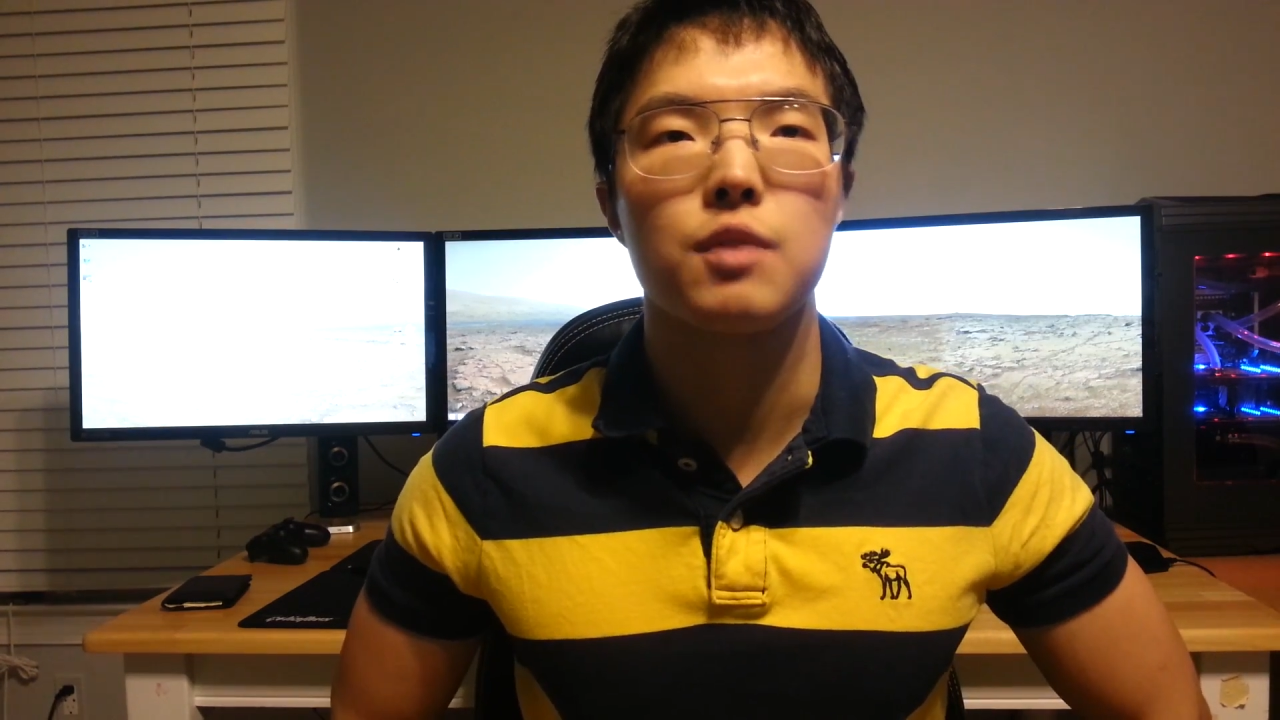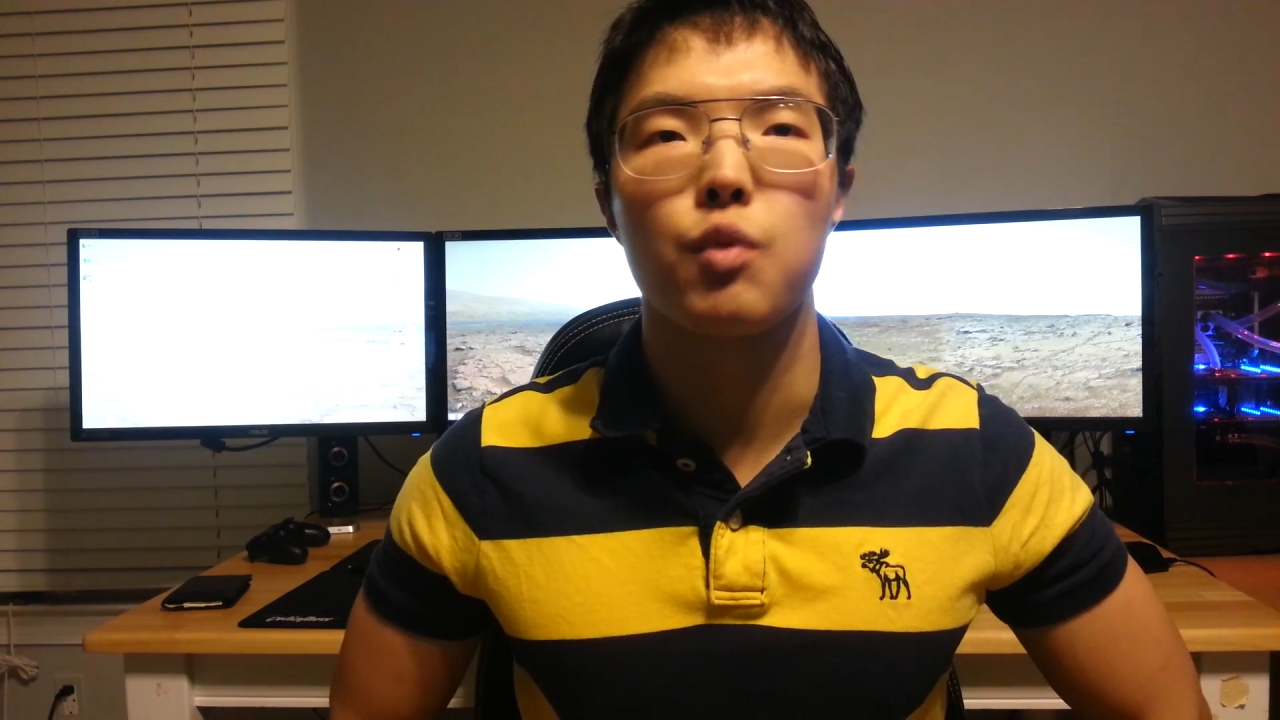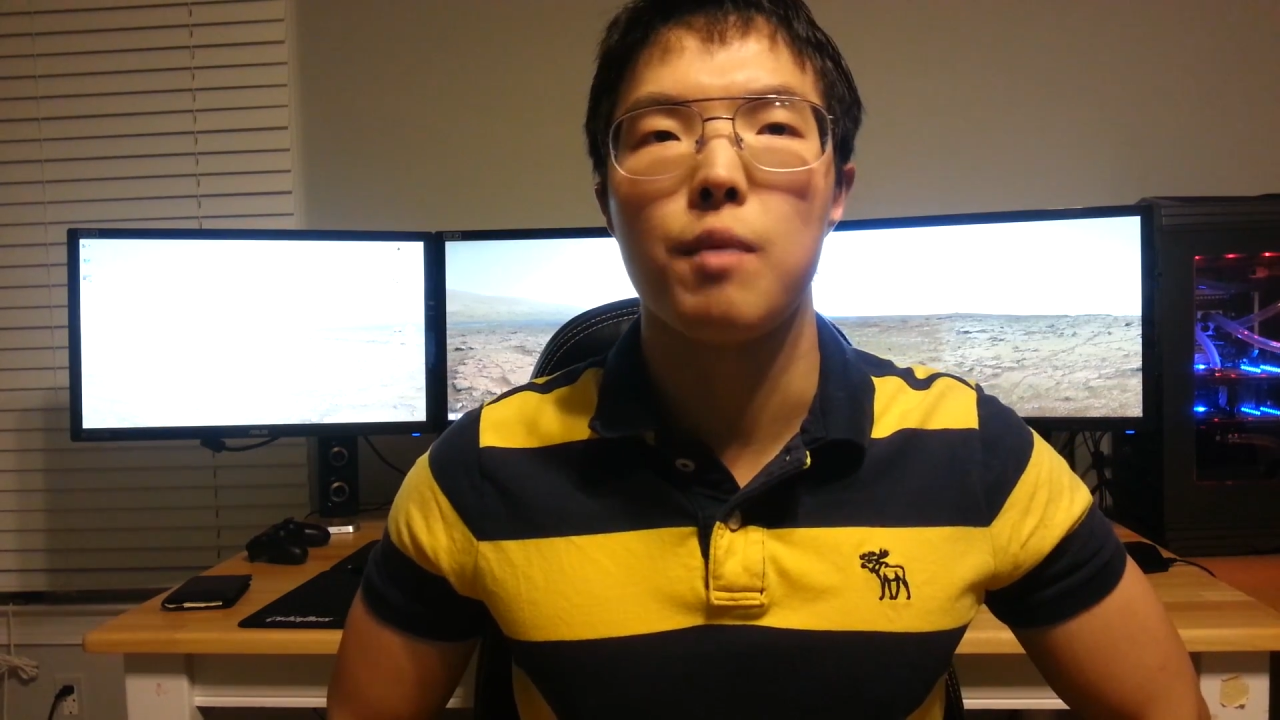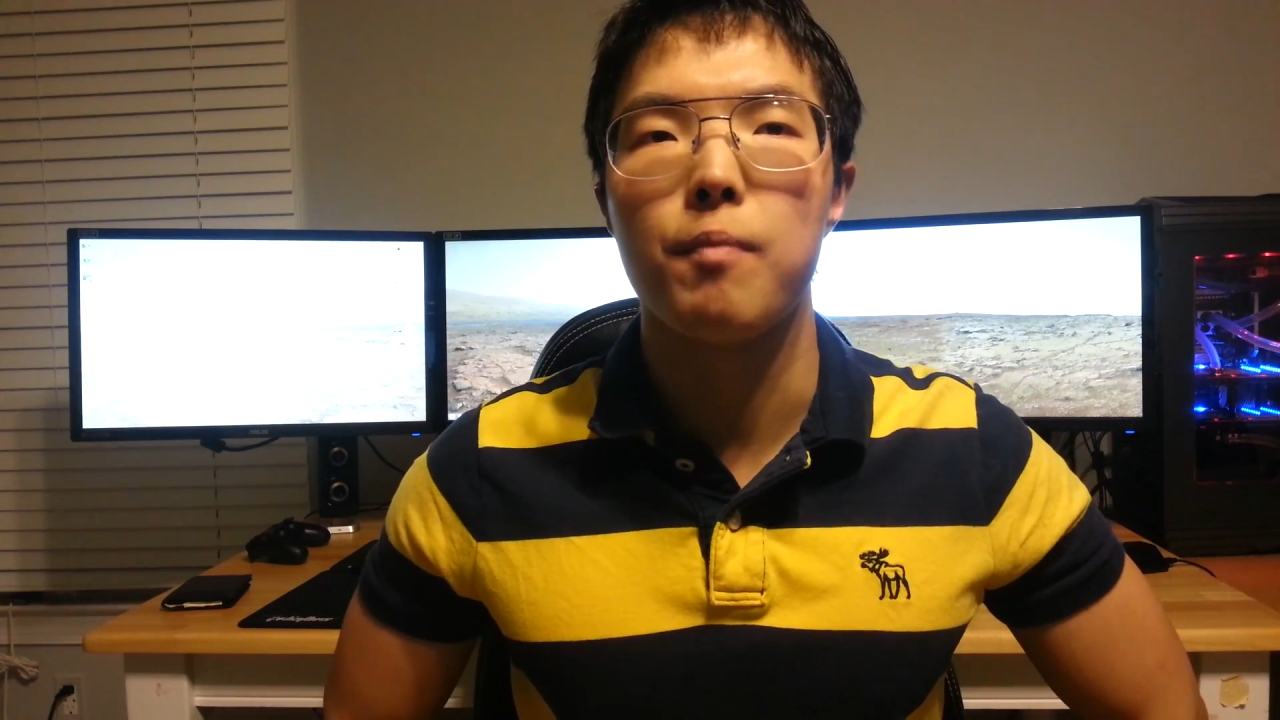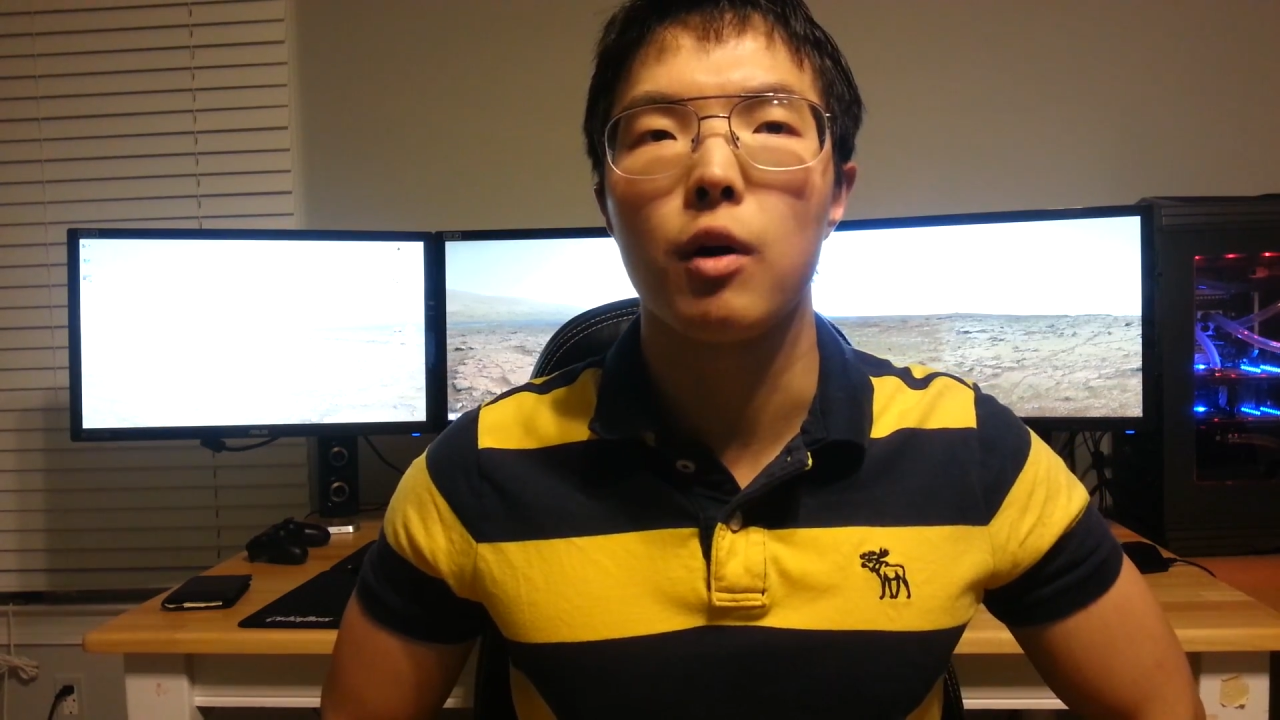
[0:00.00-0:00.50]
is
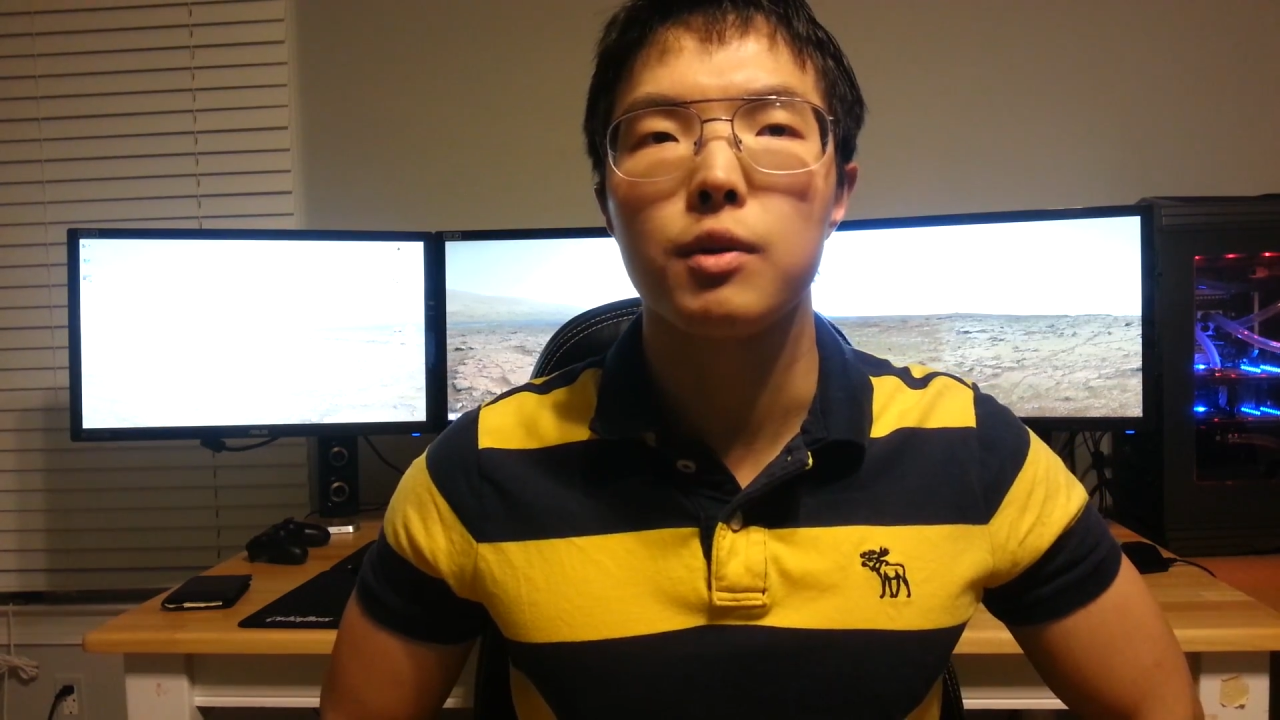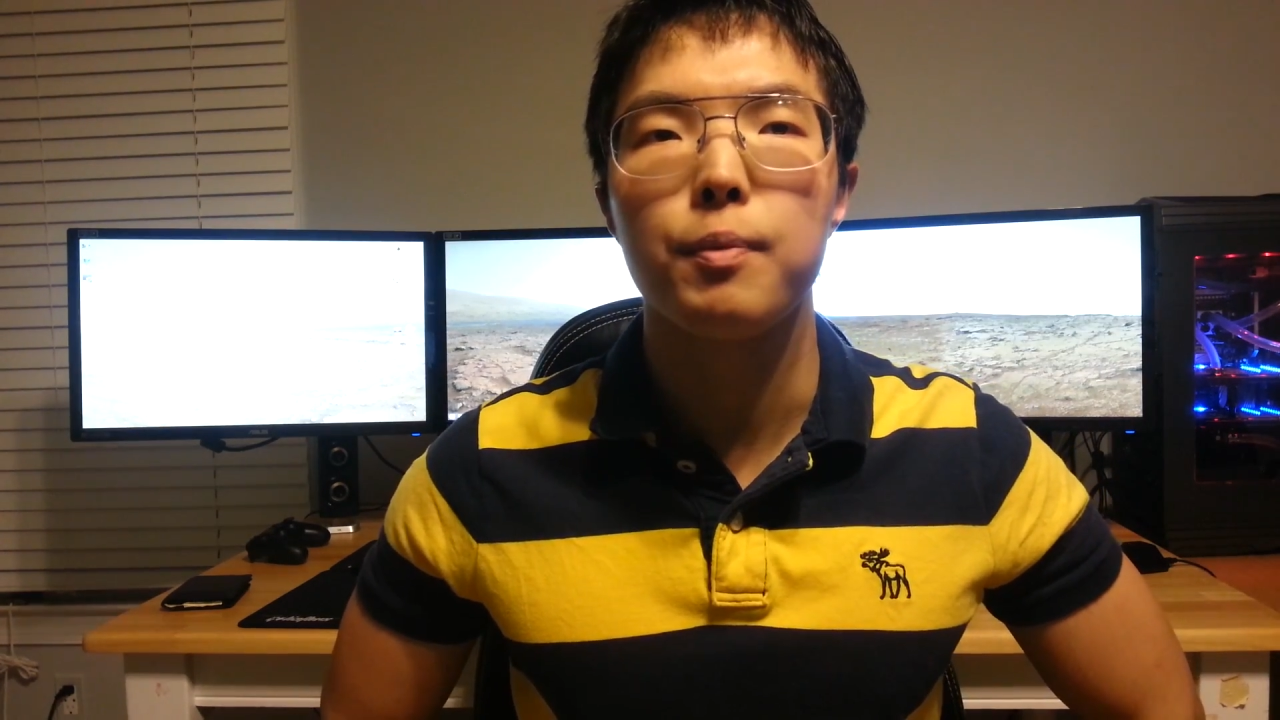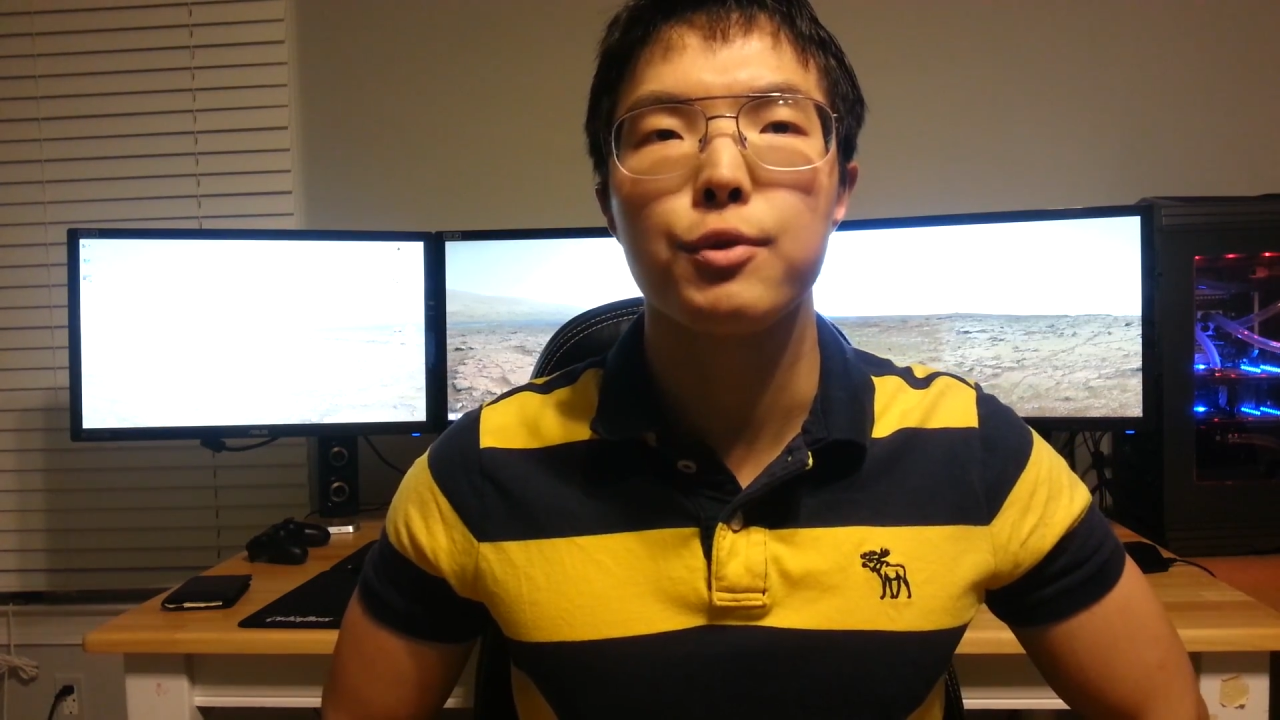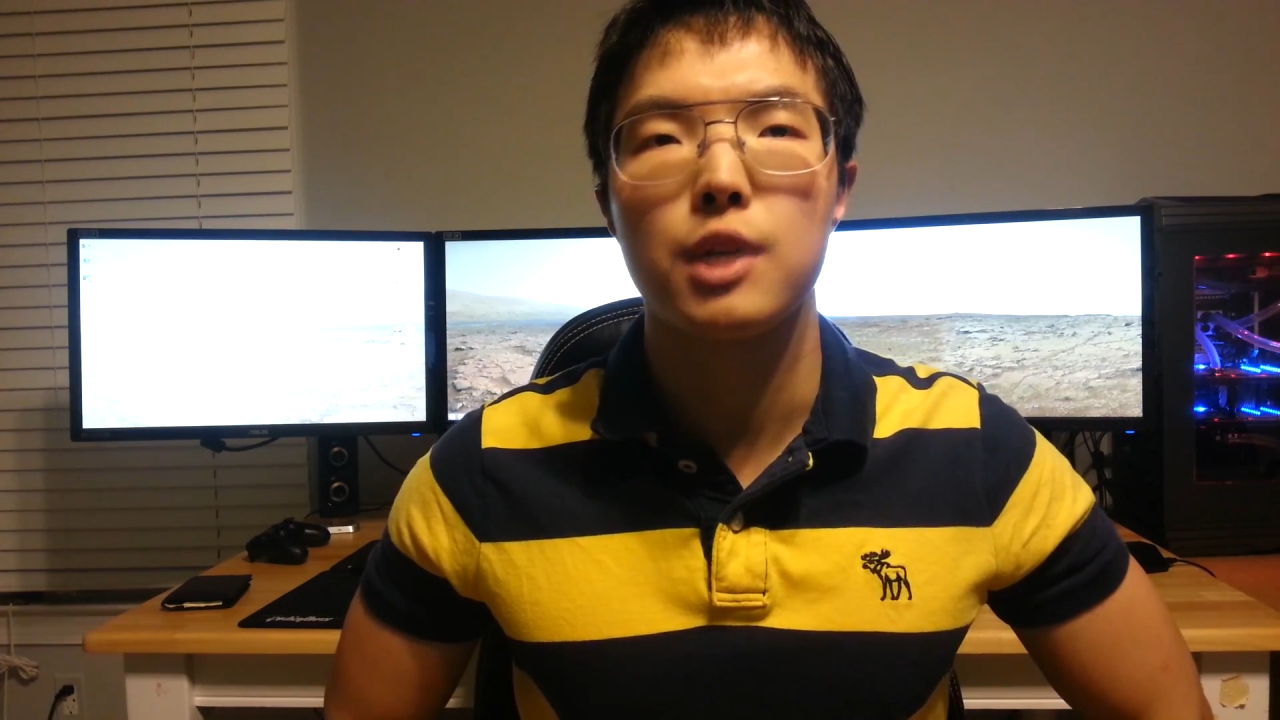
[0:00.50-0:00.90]
where multiple